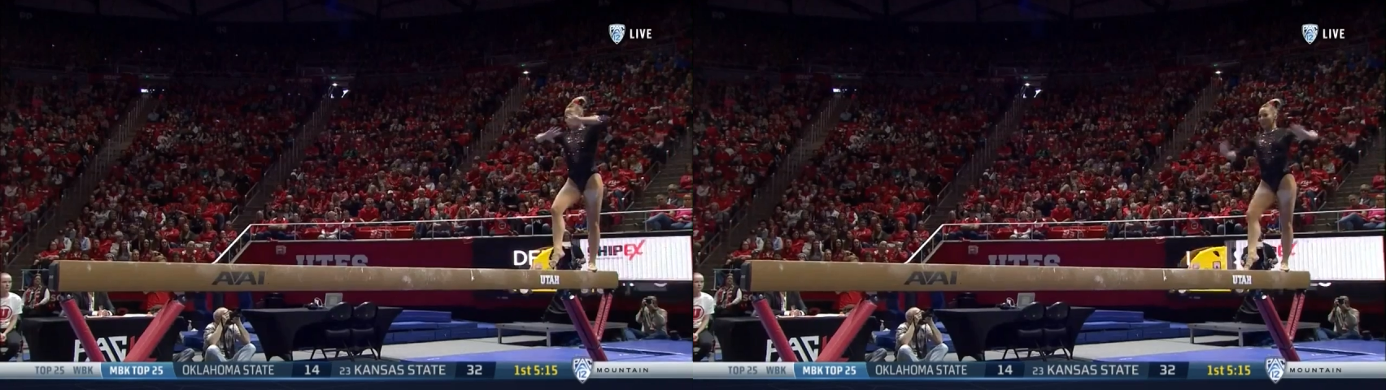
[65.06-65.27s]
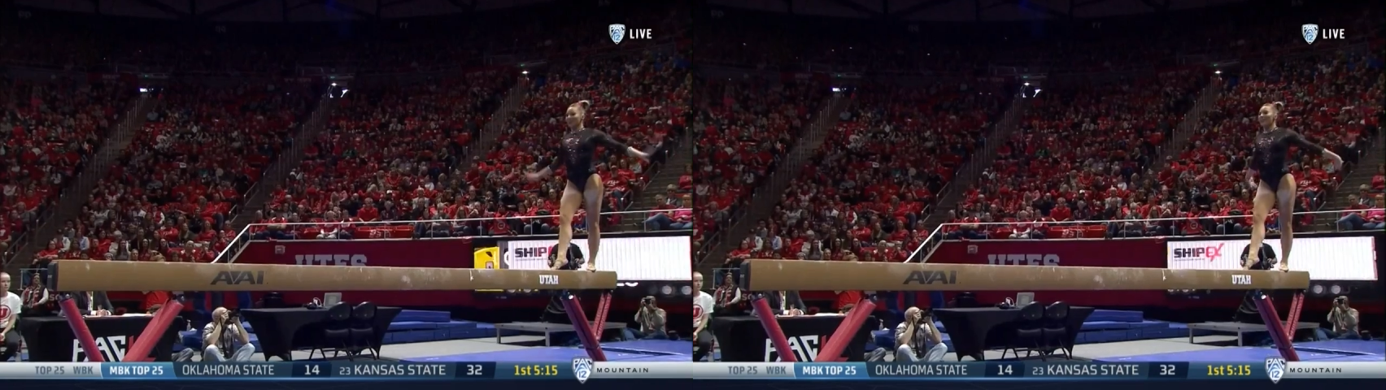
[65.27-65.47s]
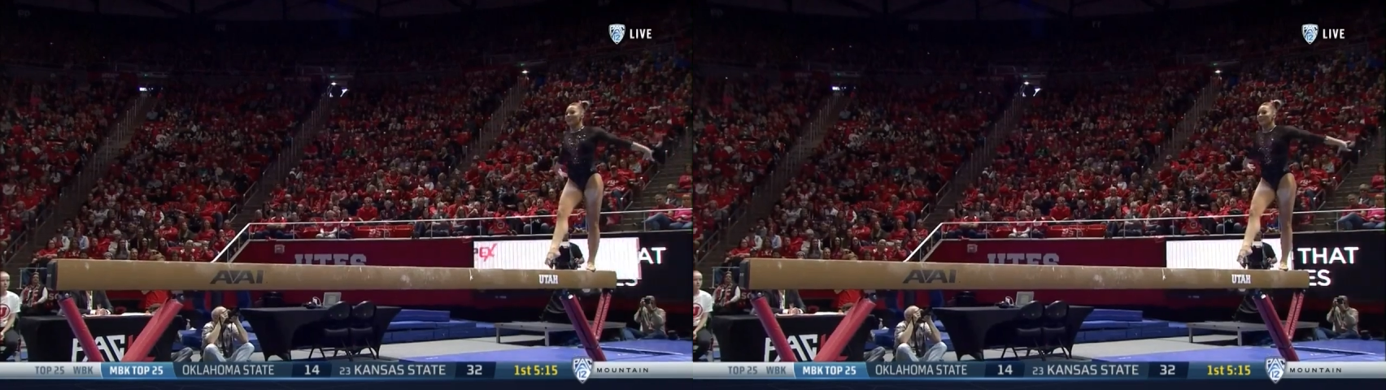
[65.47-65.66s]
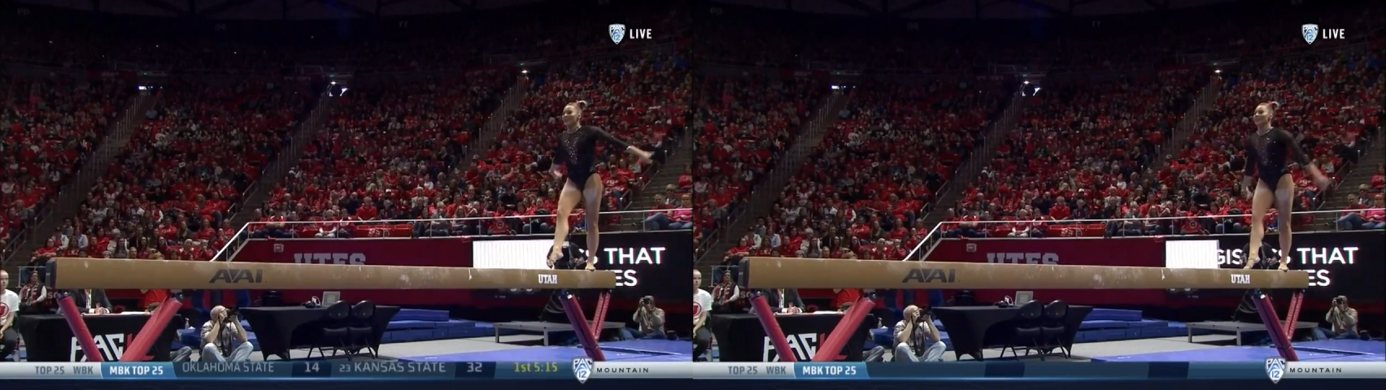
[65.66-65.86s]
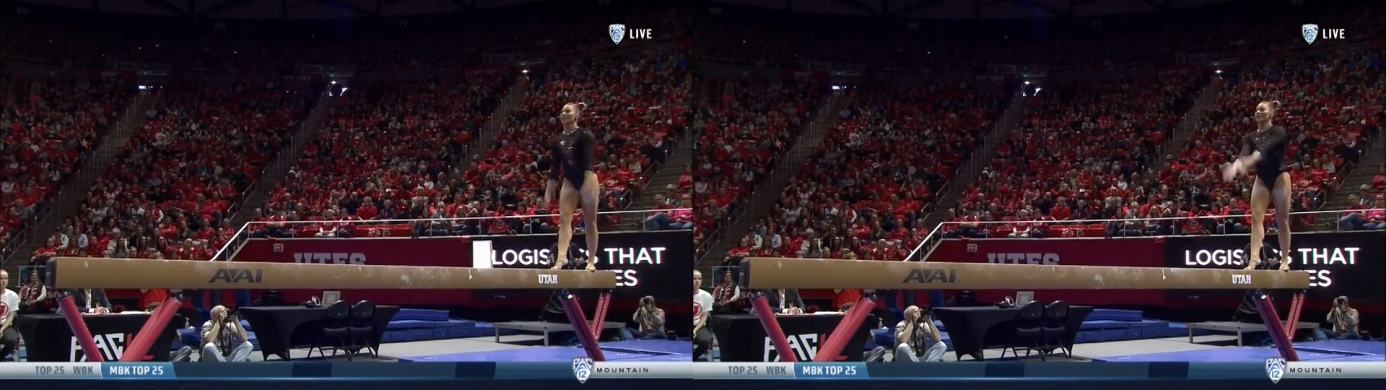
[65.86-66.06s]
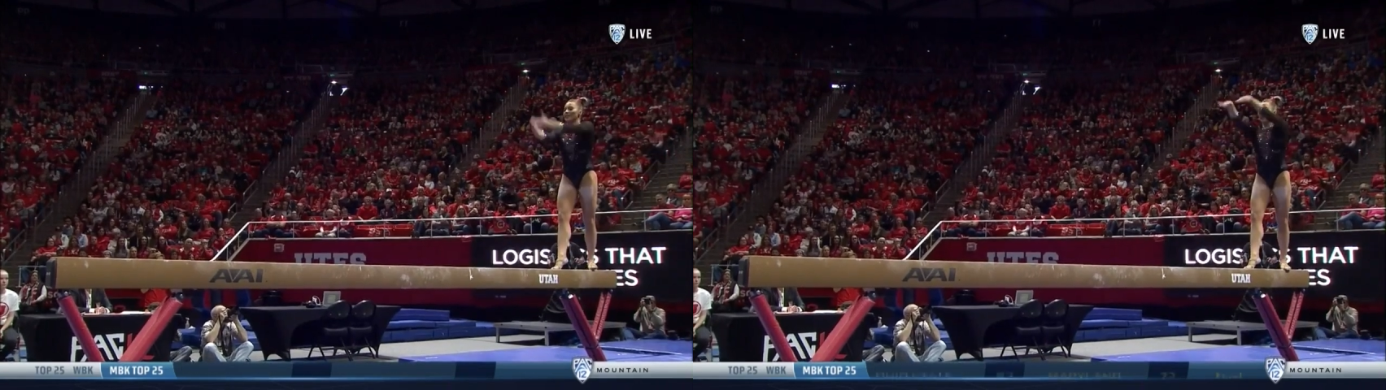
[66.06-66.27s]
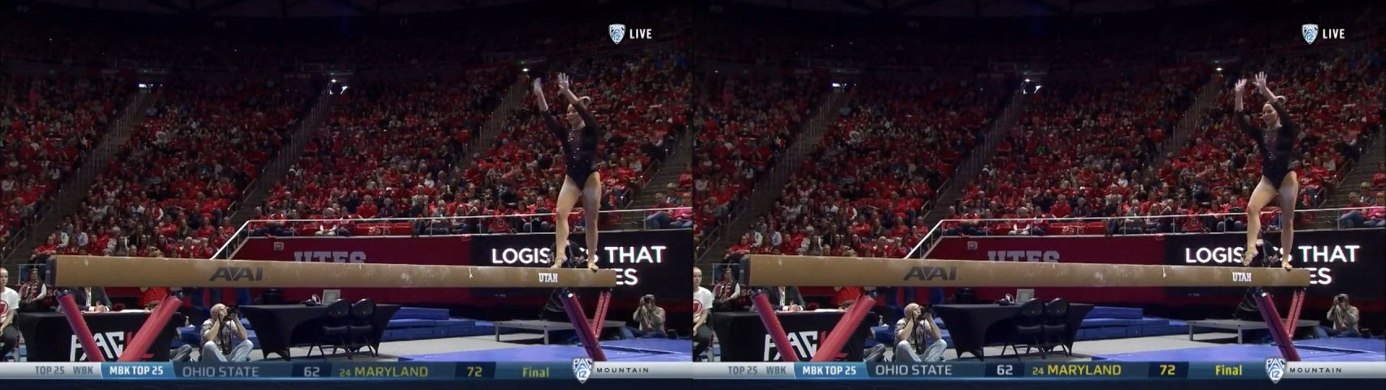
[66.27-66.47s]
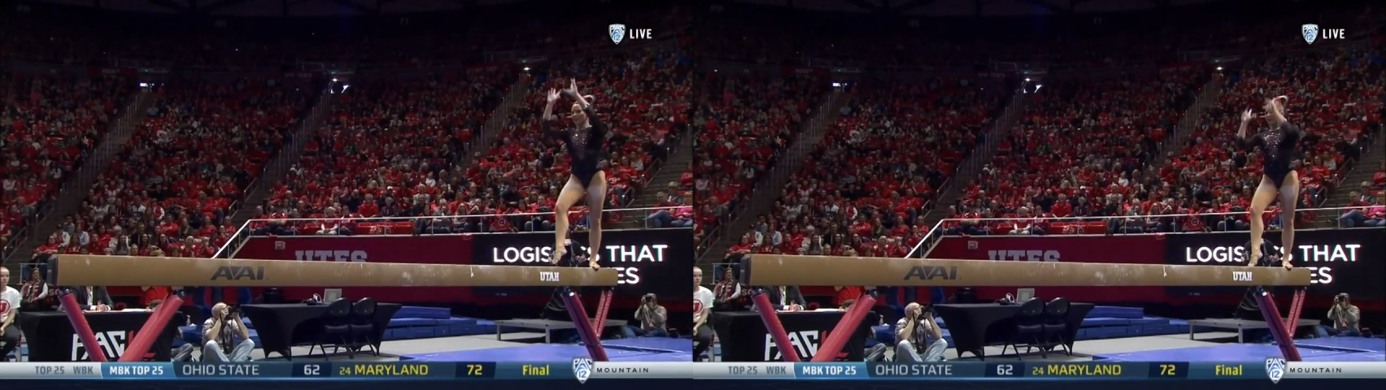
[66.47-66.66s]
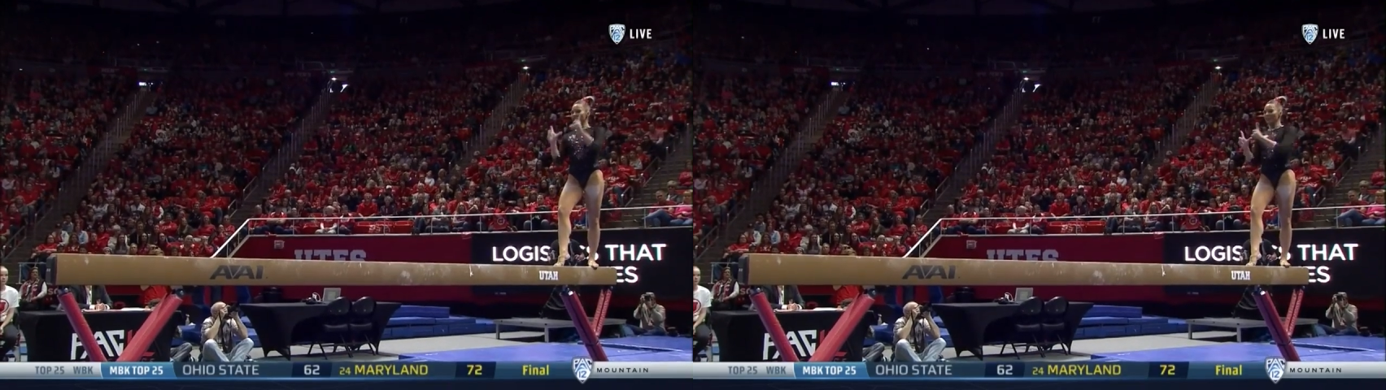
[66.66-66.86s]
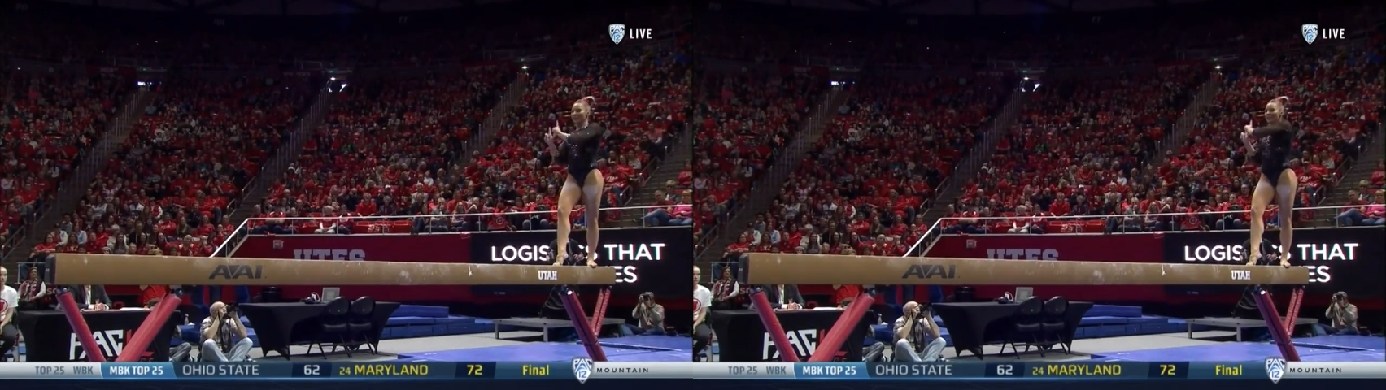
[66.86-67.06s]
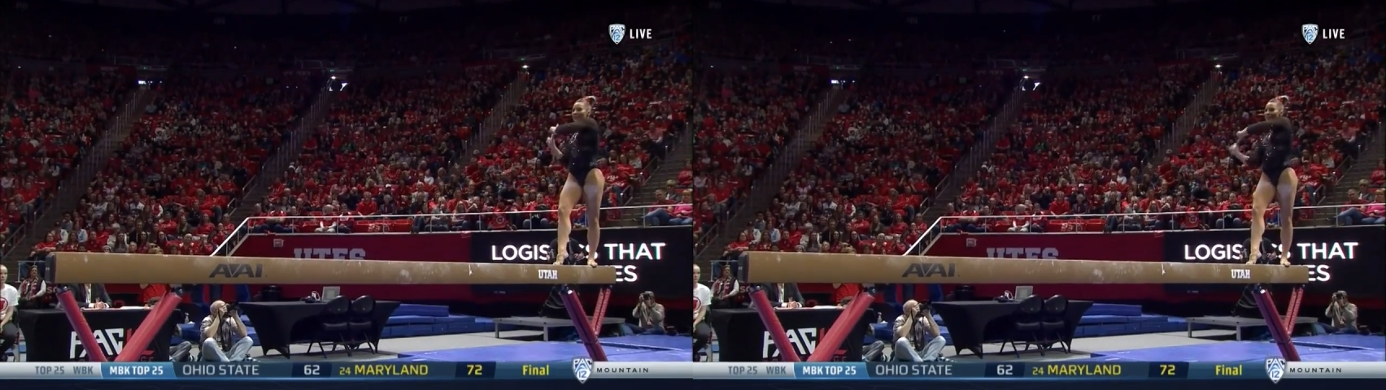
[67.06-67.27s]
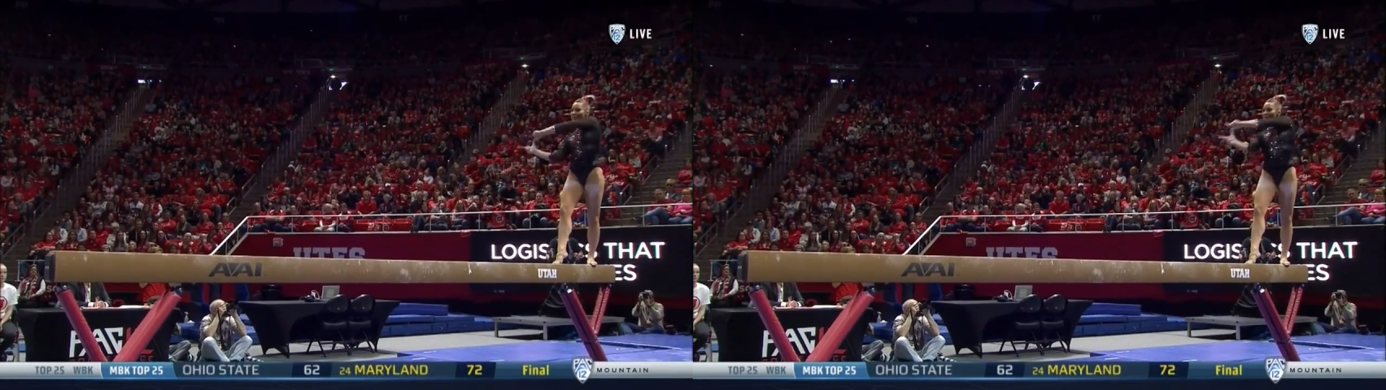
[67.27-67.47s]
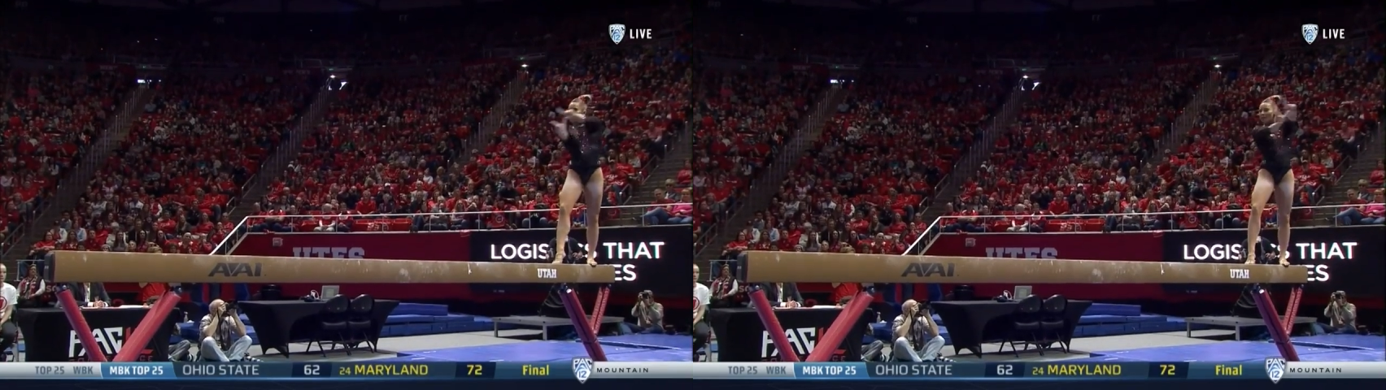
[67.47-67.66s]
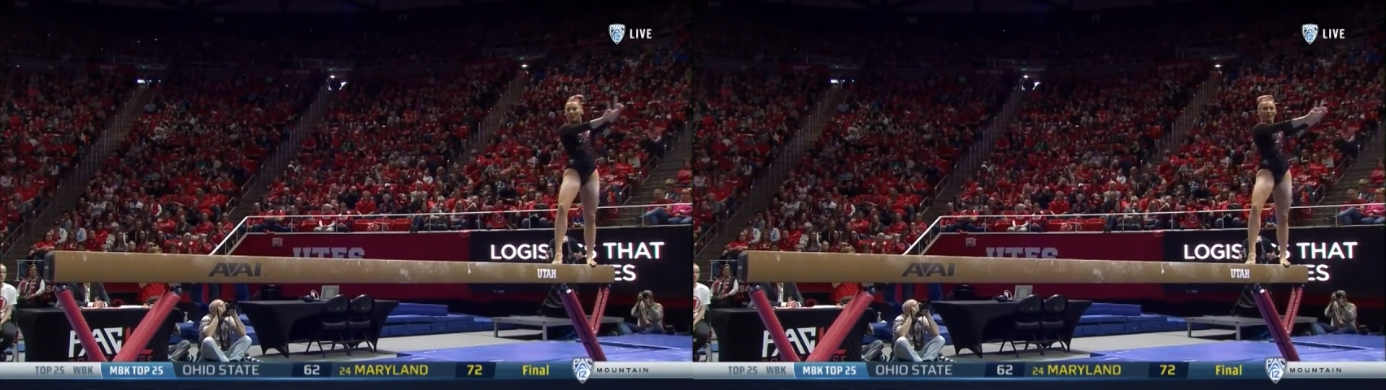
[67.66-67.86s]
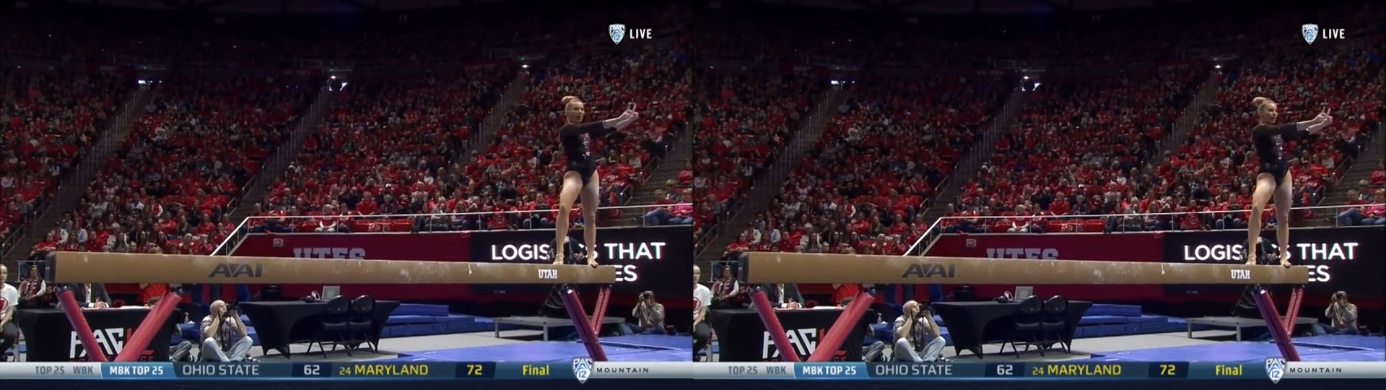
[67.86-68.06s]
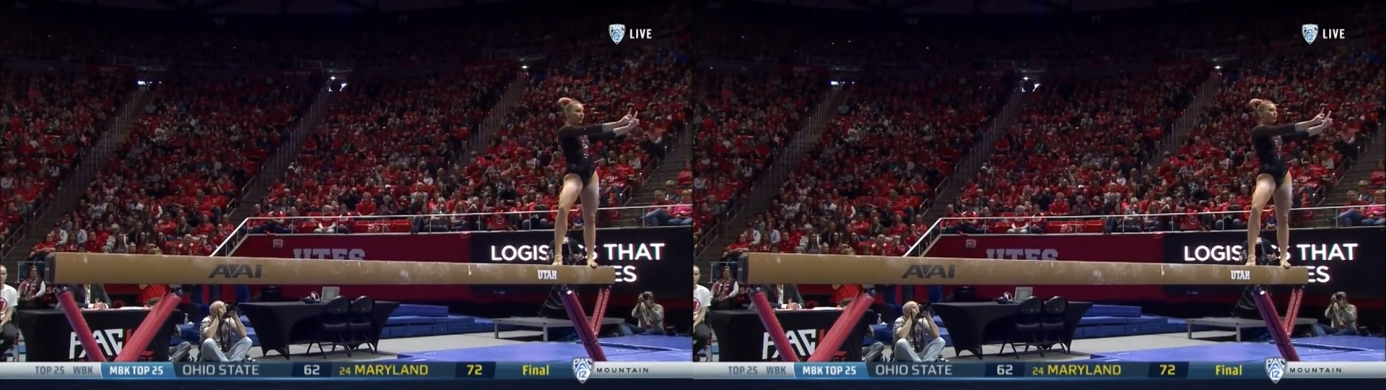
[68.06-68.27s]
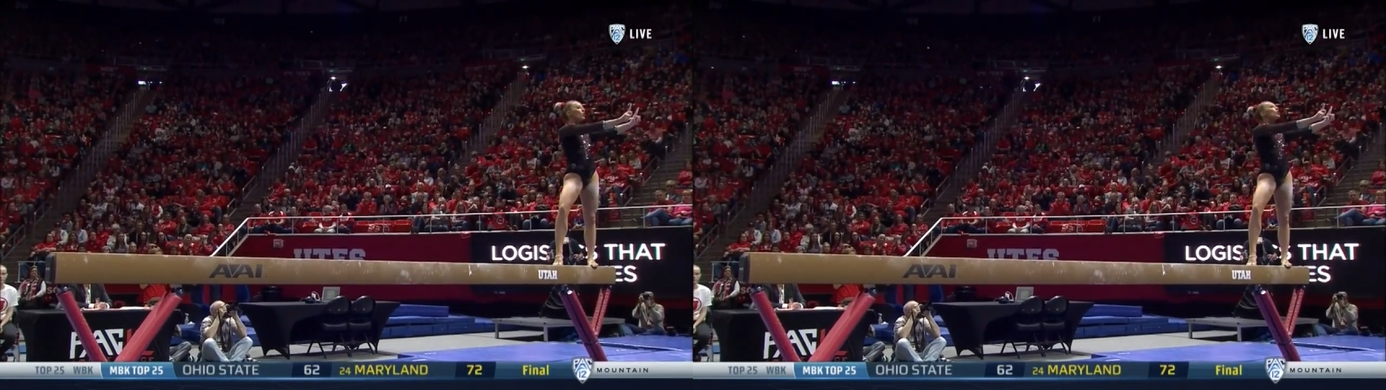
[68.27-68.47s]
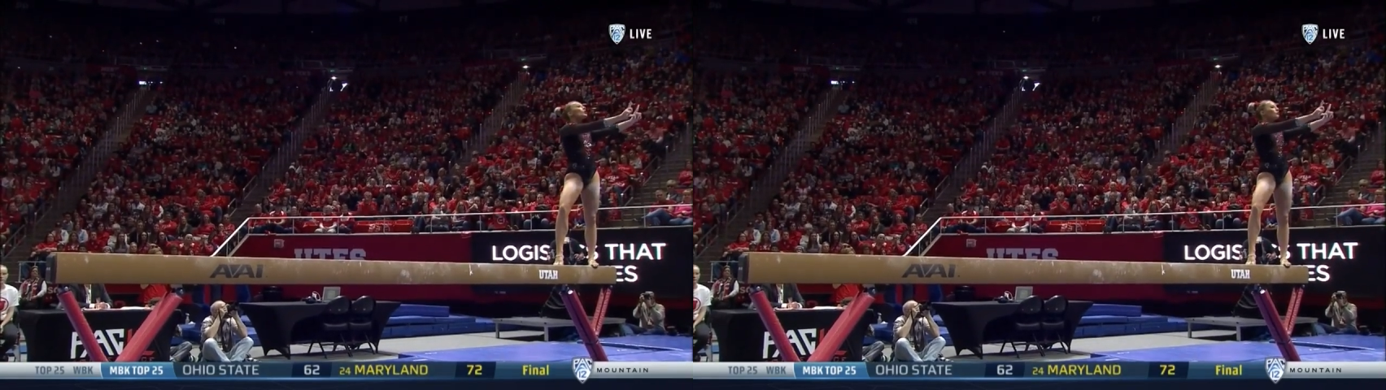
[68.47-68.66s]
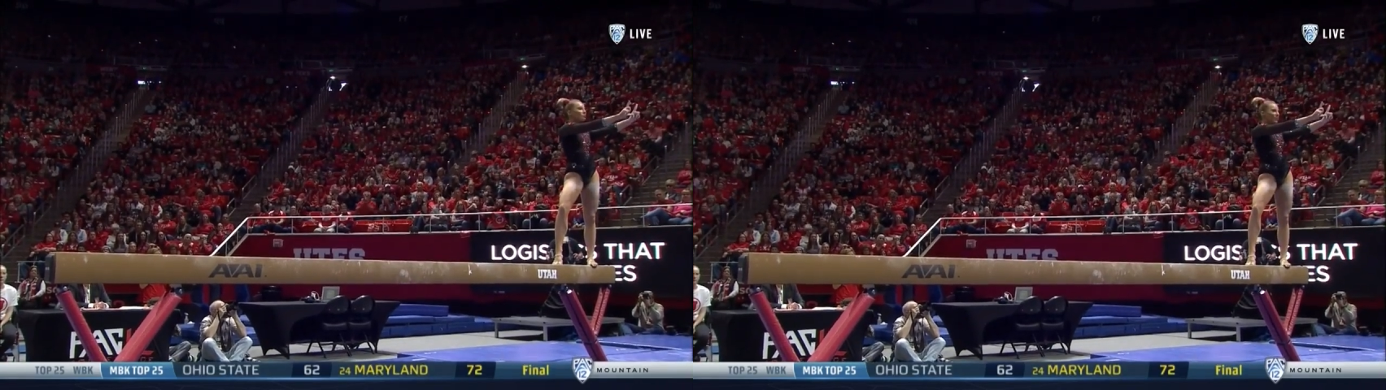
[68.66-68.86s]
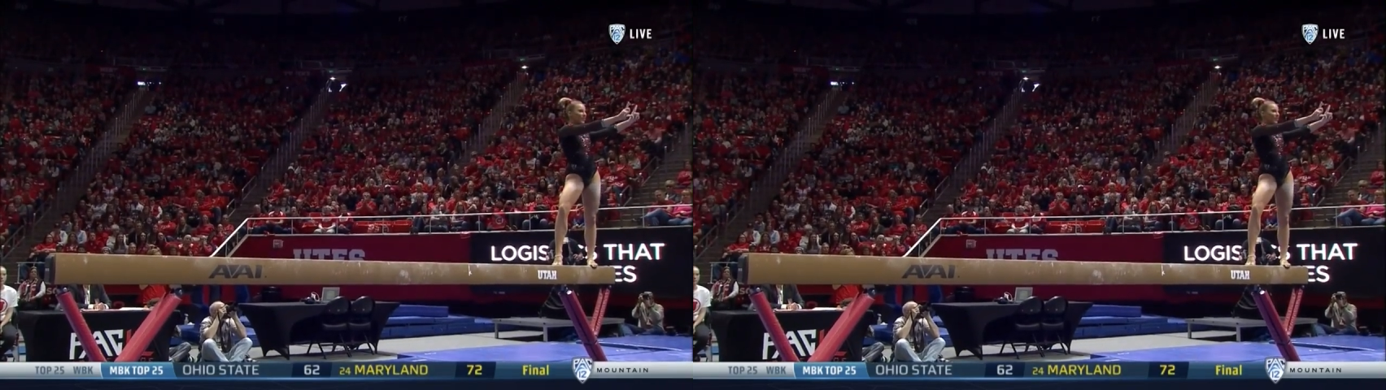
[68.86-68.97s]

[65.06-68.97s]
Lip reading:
[unreadable: no face in view]